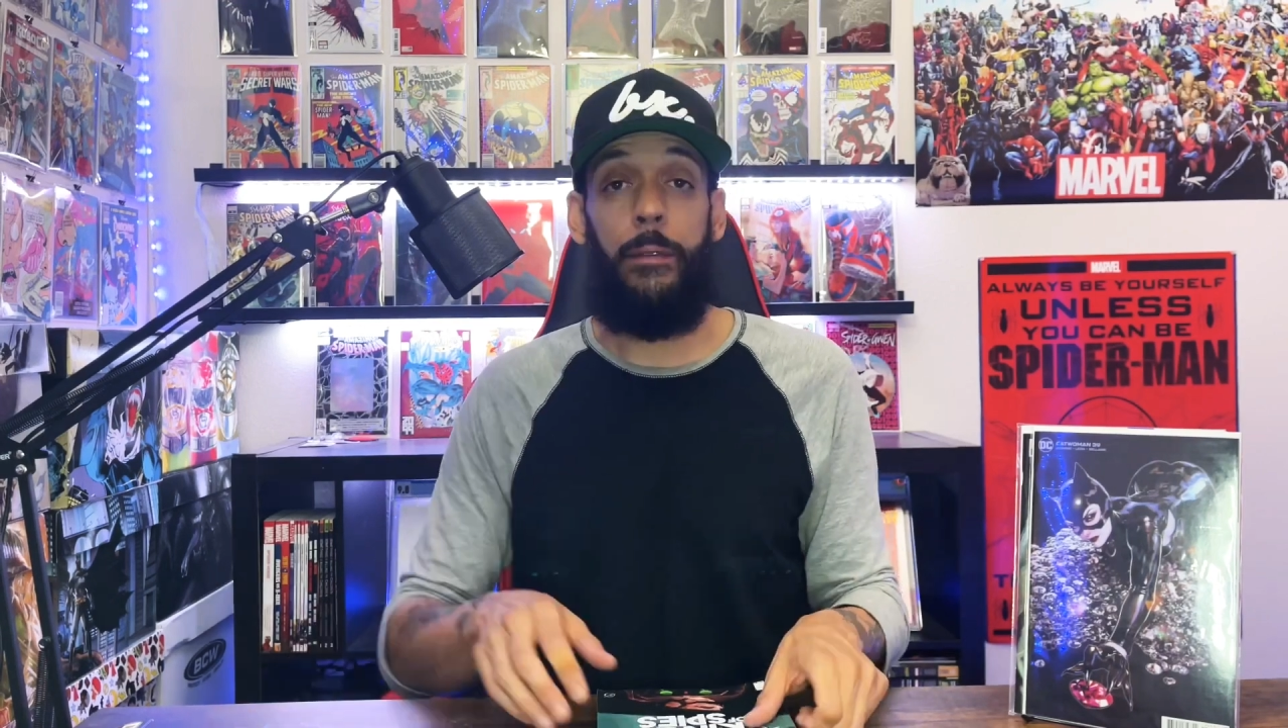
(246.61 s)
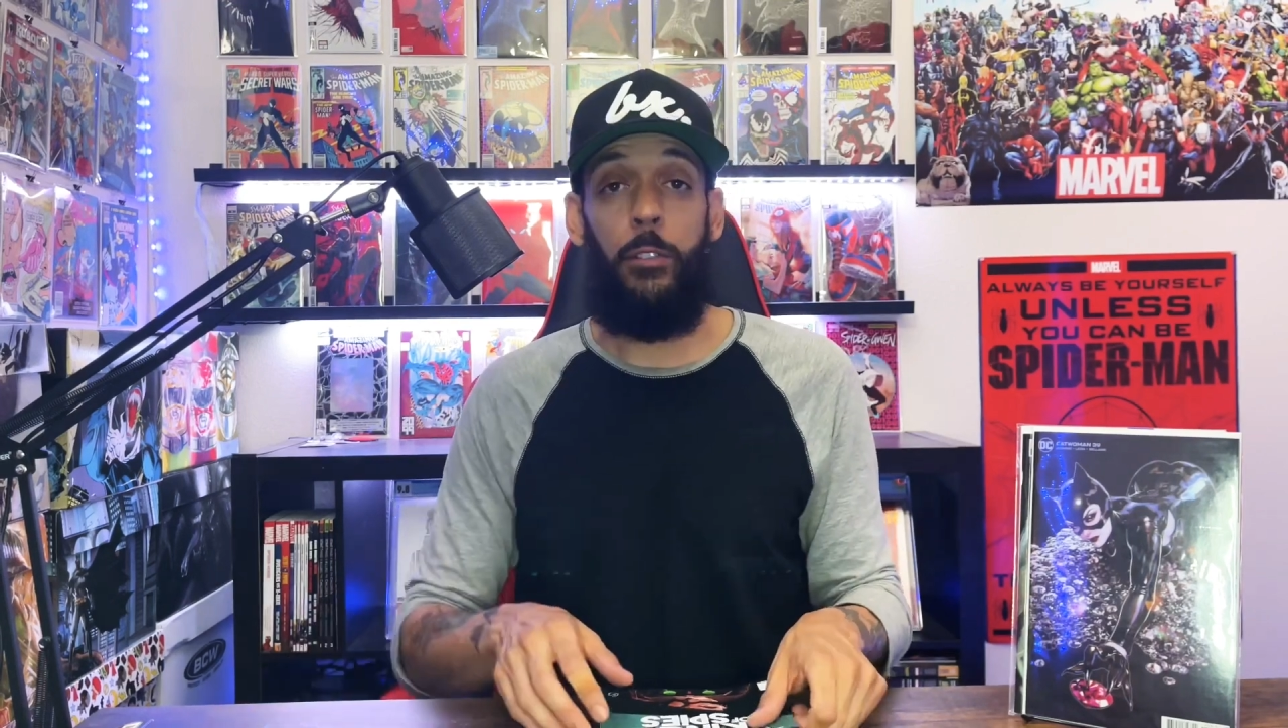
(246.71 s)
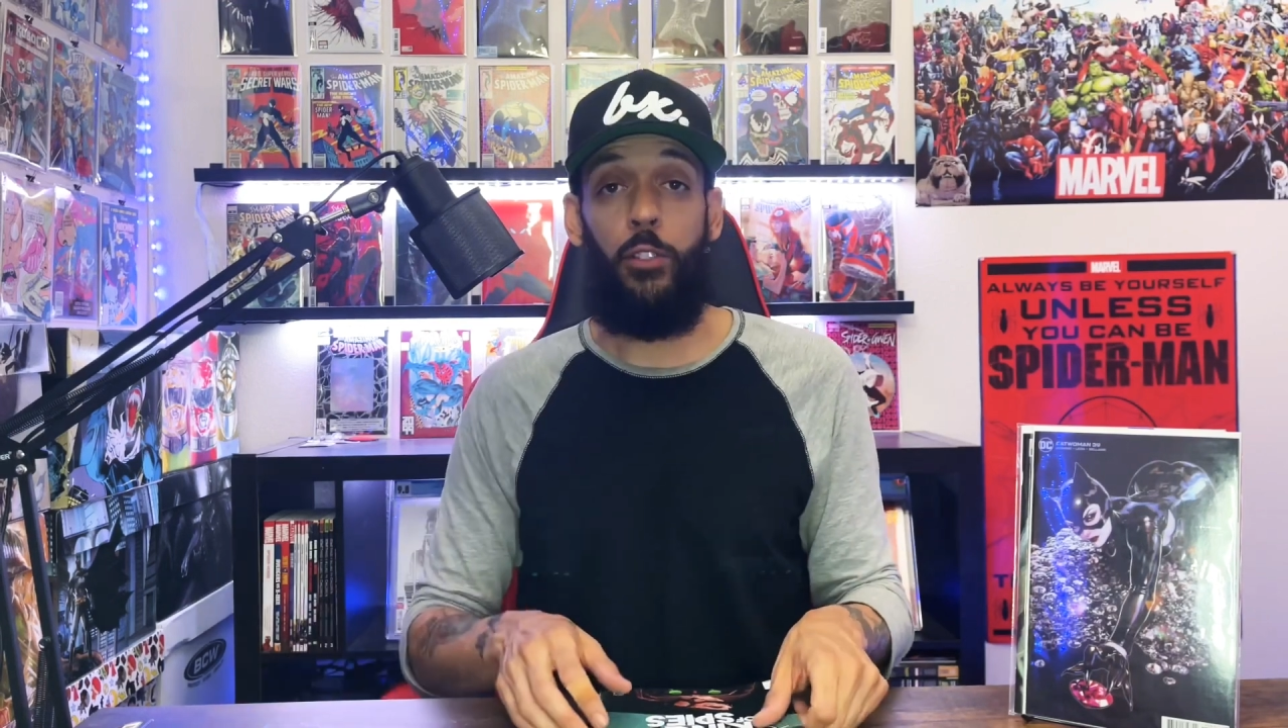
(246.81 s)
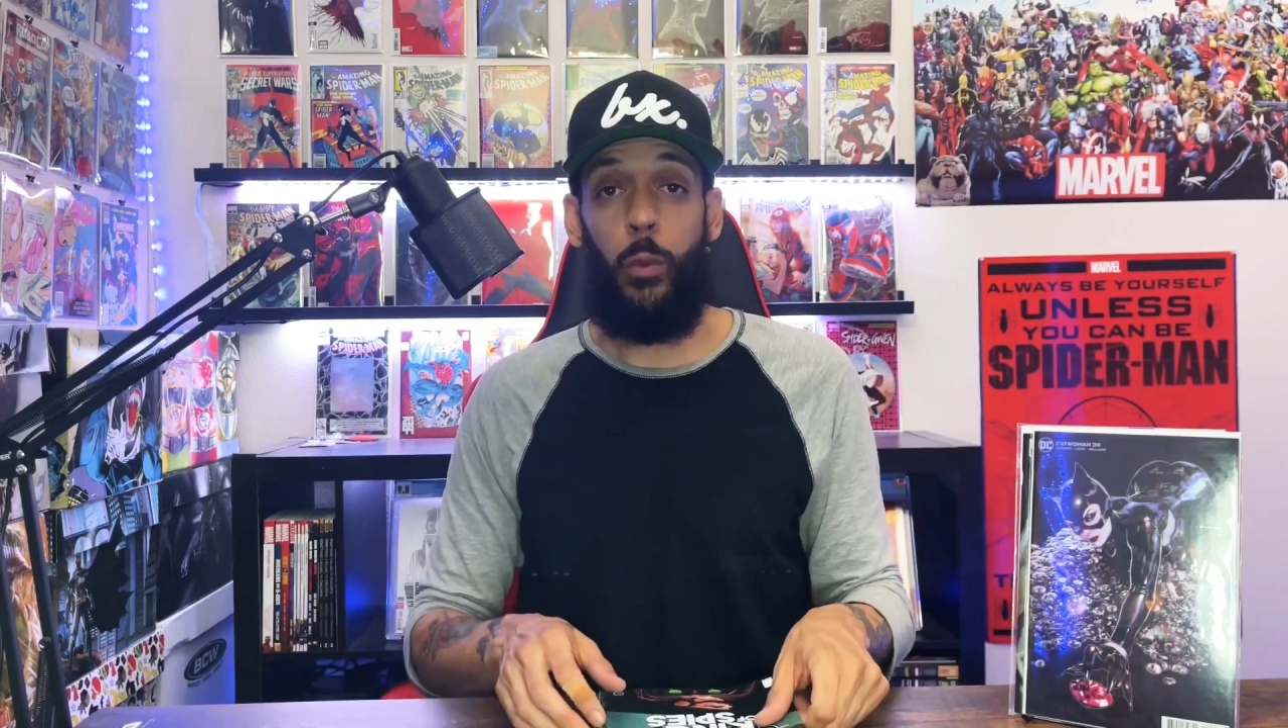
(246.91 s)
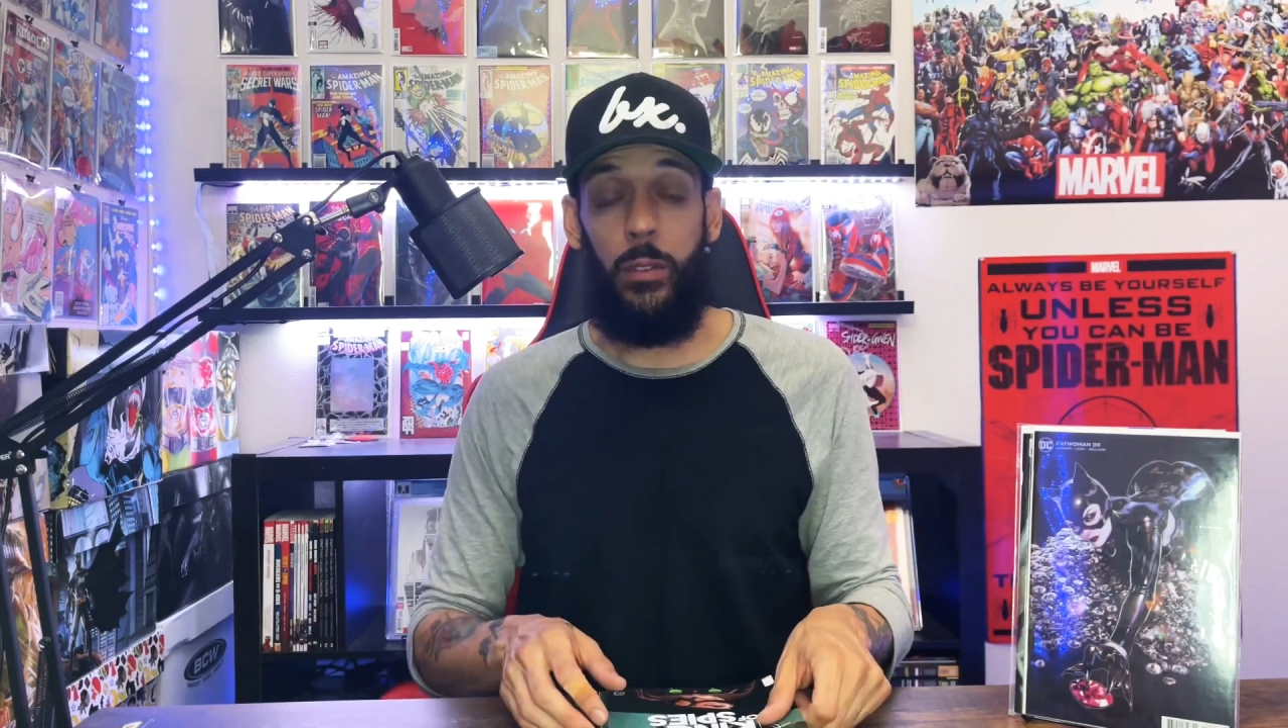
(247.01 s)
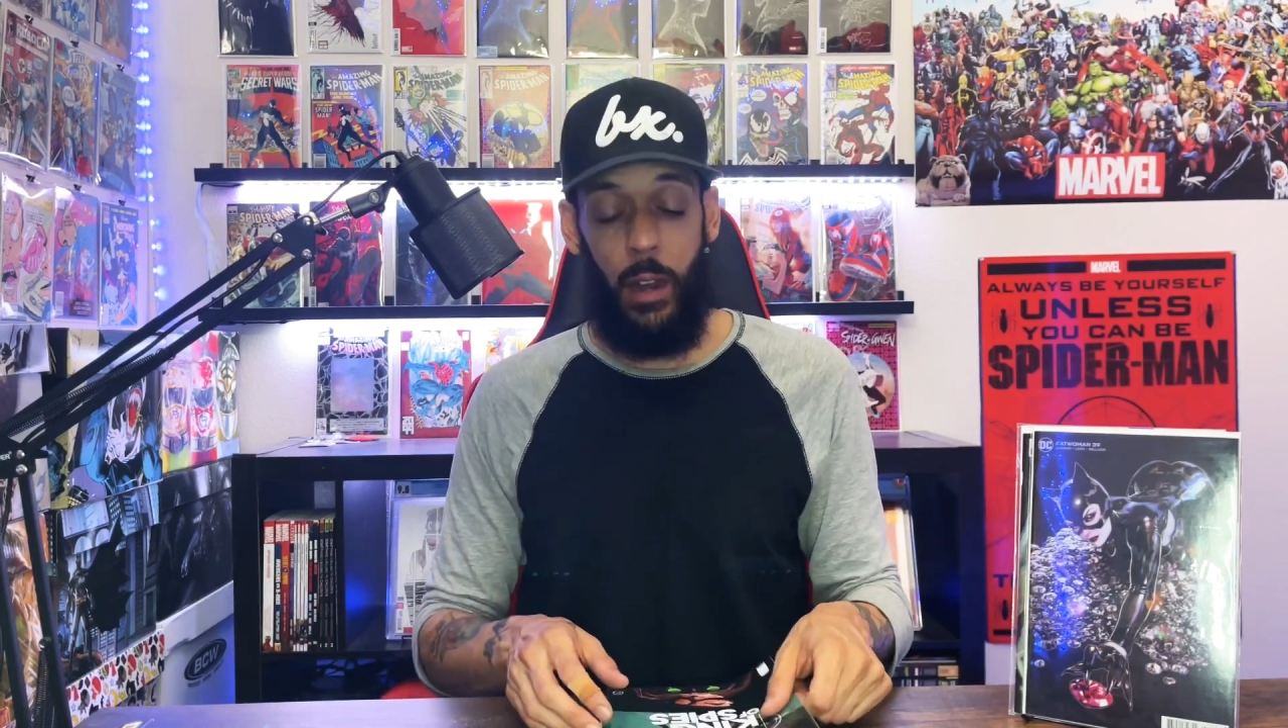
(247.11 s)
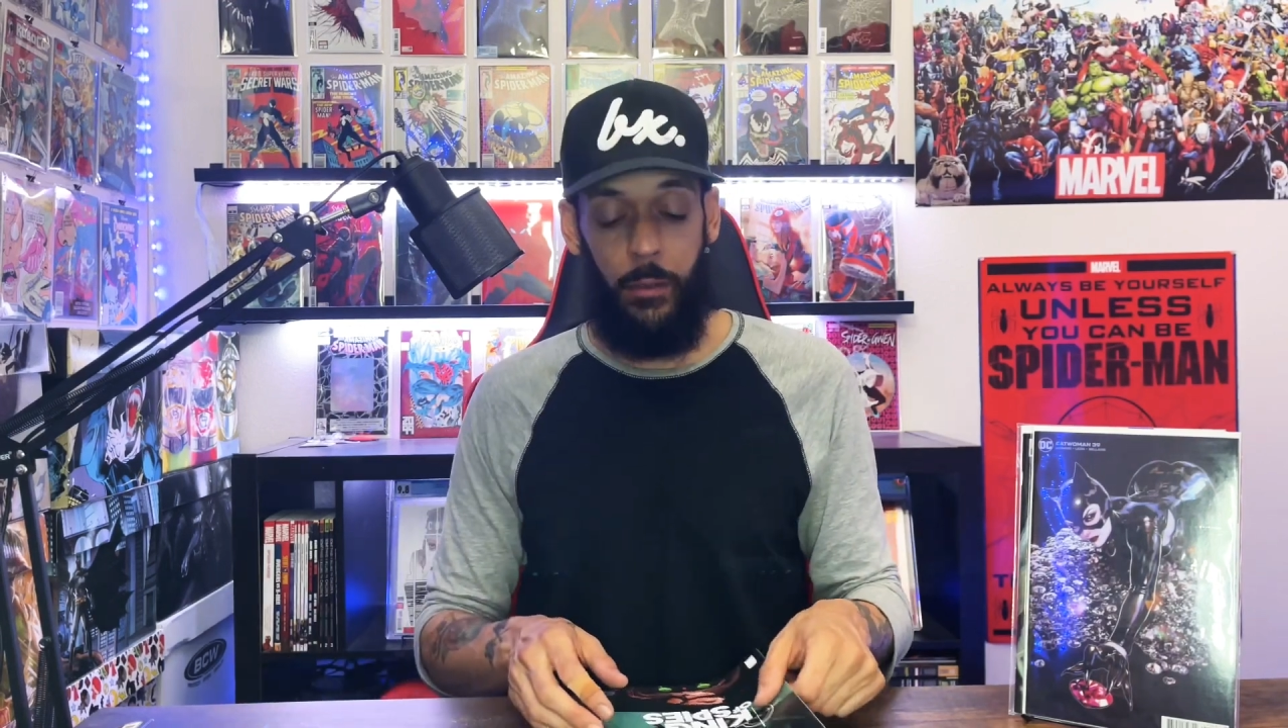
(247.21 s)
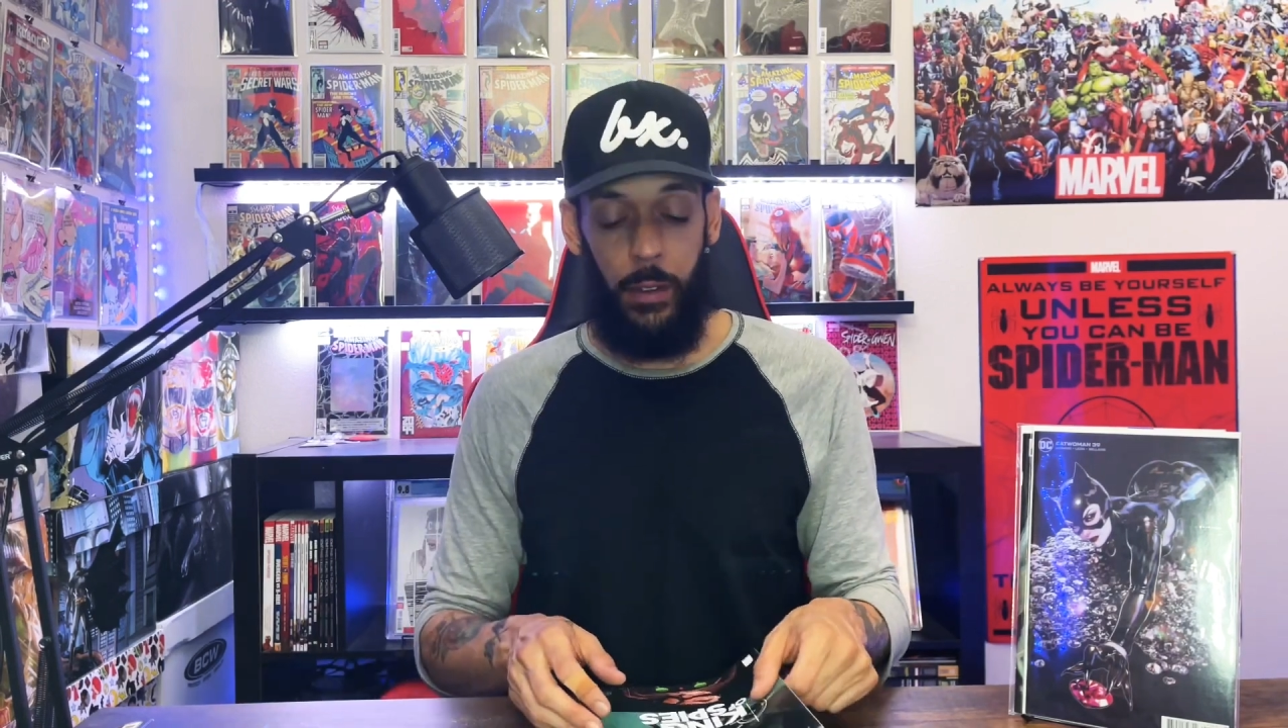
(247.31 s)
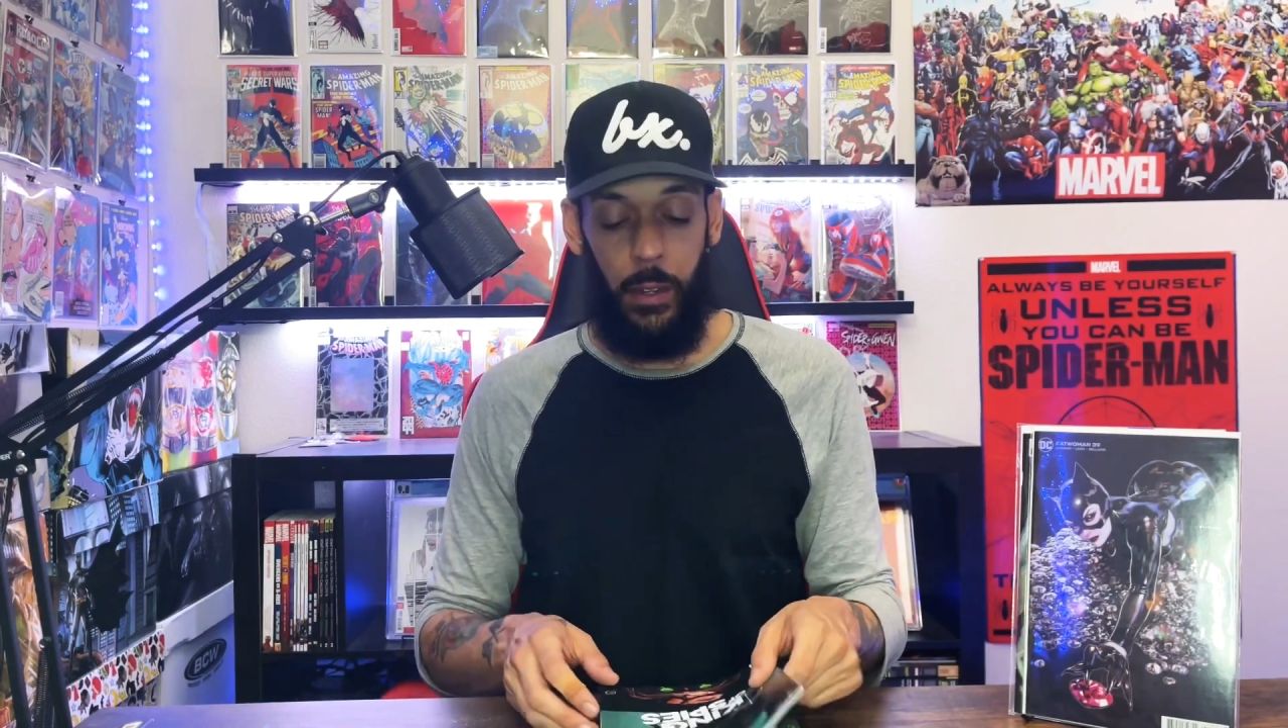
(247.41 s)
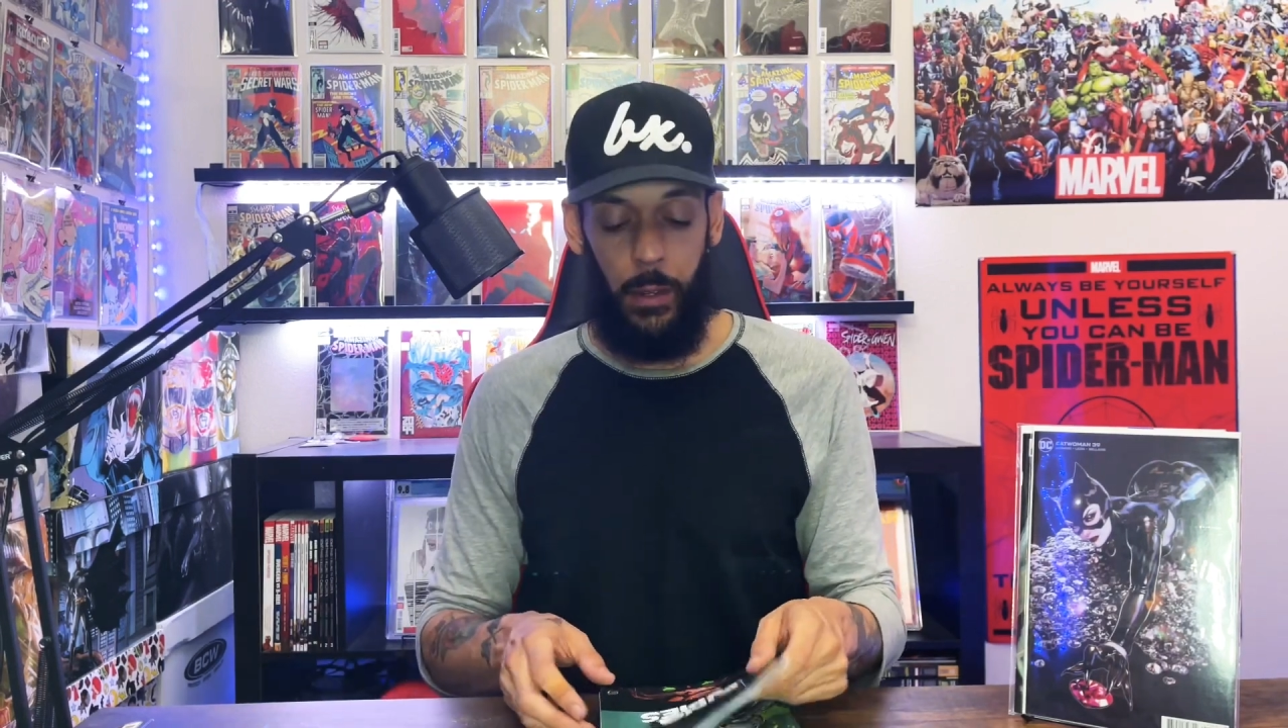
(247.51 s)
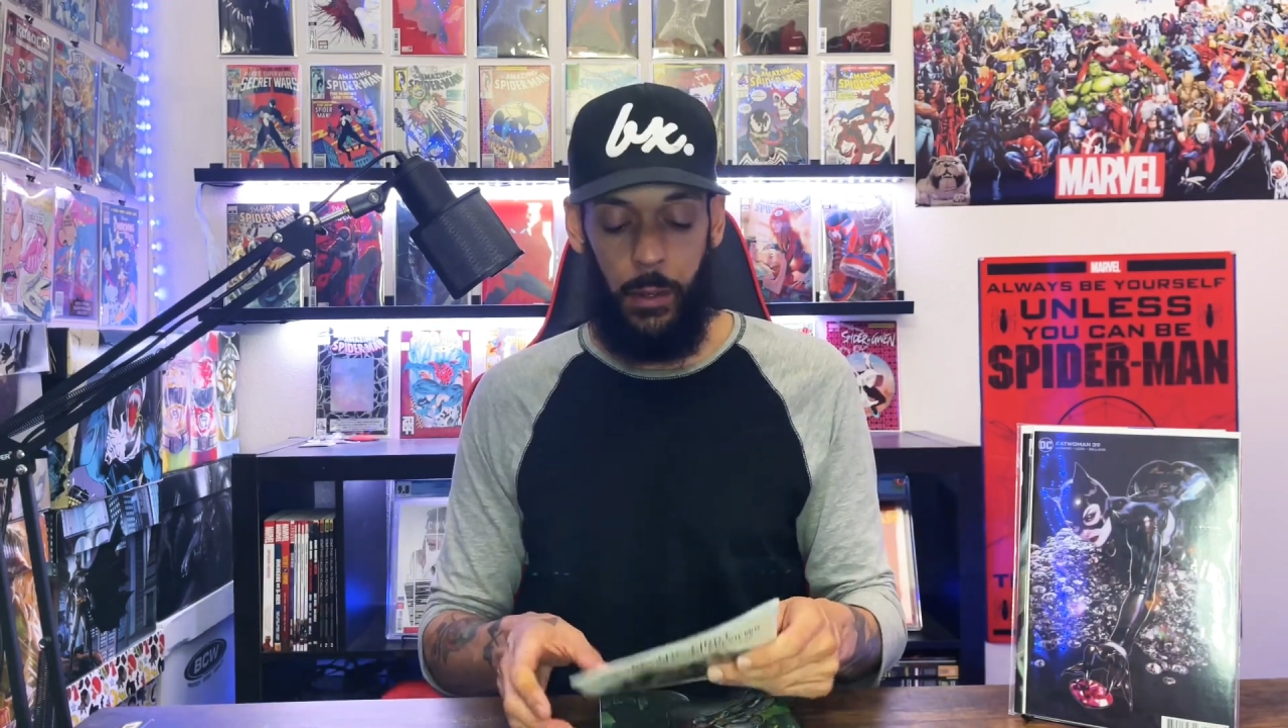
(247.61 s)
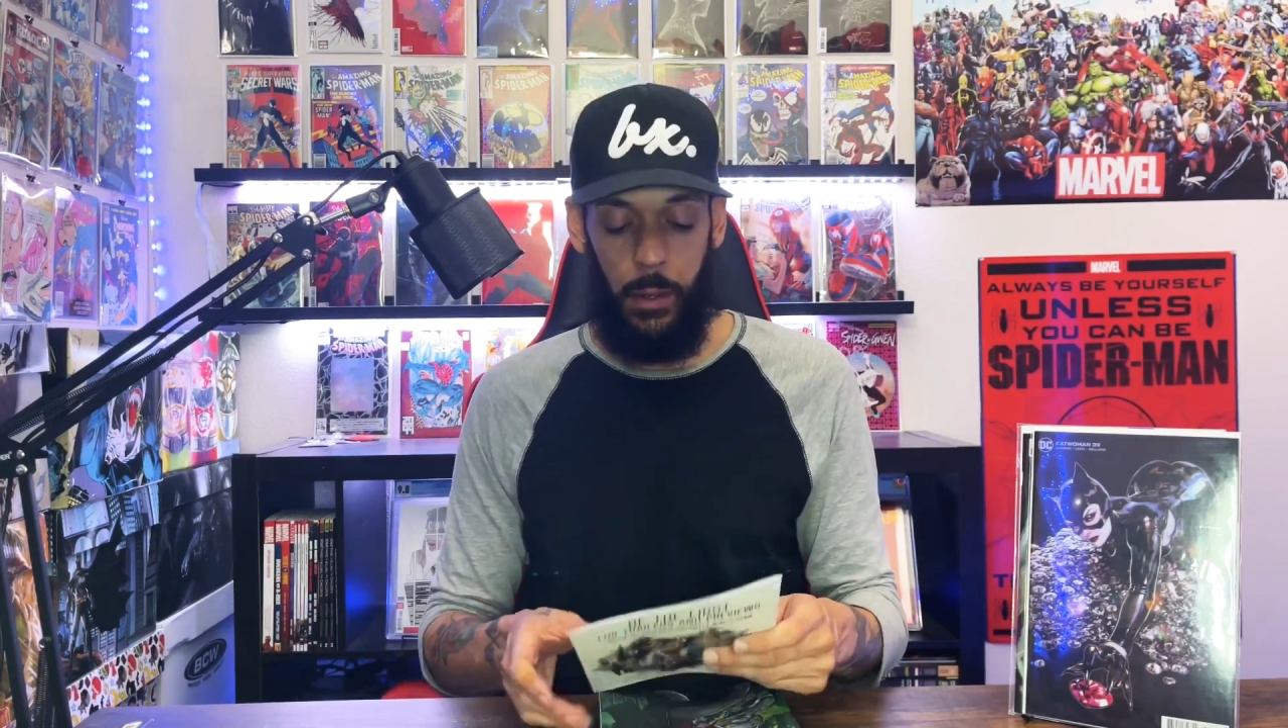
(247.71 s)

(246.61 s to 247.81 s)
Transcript: first ones I read.